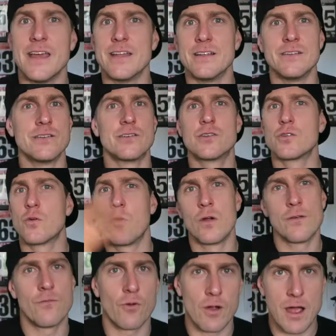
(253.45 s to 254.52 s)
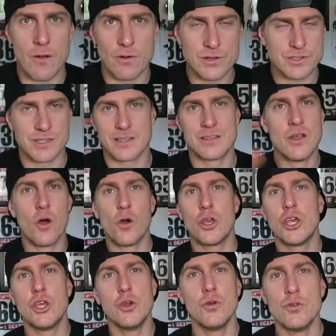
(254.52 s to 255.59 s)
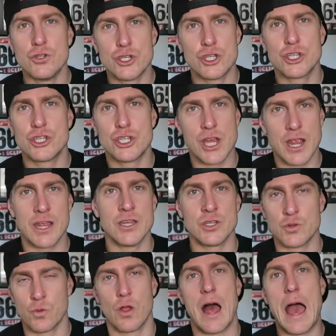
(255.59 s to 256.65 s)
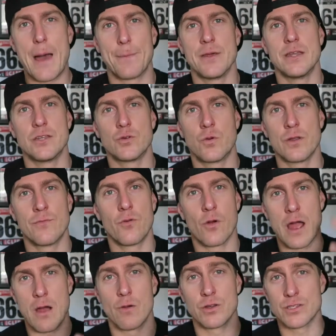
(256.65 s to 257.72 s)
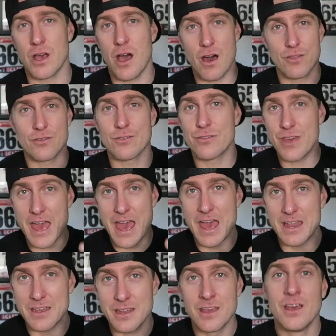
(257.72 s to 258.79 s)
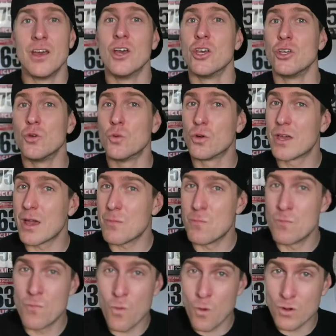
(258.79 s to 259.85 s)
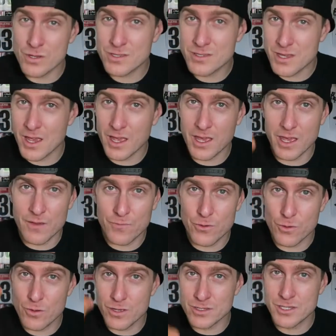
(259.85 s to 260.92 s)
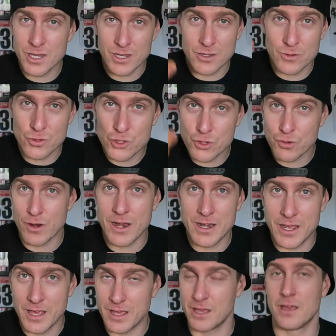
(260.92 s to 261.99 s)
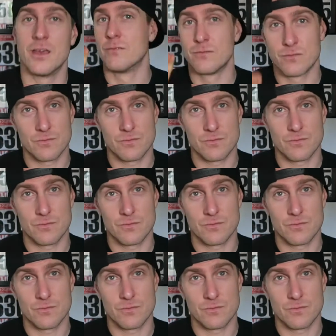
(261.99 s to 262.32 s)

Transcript: in 24 hours. Like, no huge change will happen in 24 hours, other than you will get more sick if you continue training.